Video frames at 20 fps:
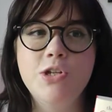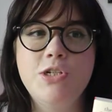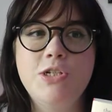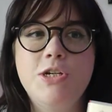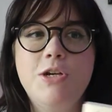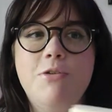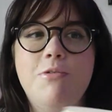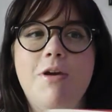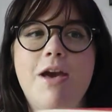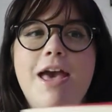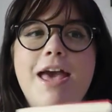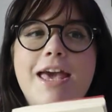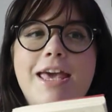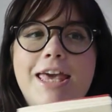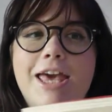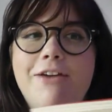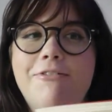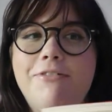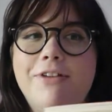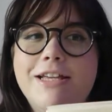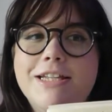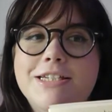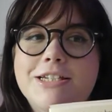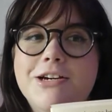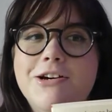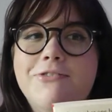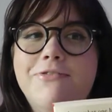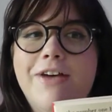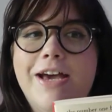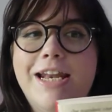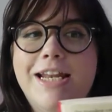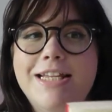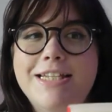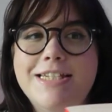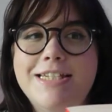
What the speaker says: to get rid of any